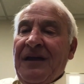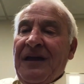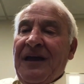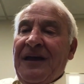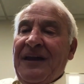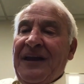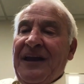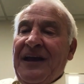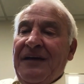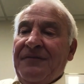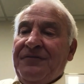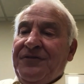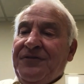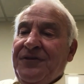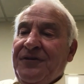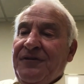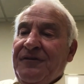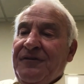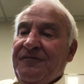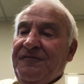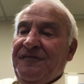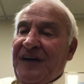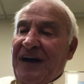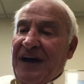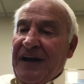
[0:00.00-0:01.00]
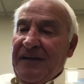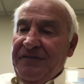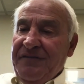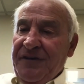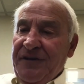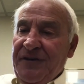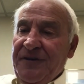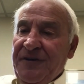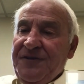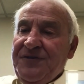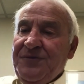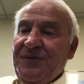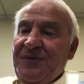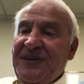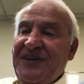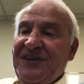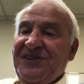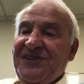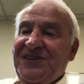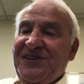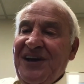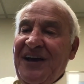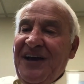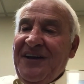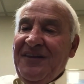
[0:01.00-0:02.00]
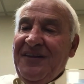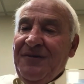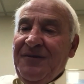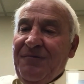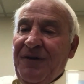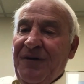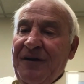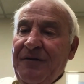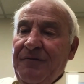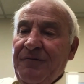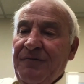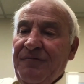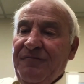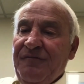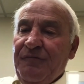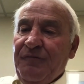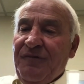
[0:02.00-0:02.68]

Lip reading: And after 5 years, we decided the right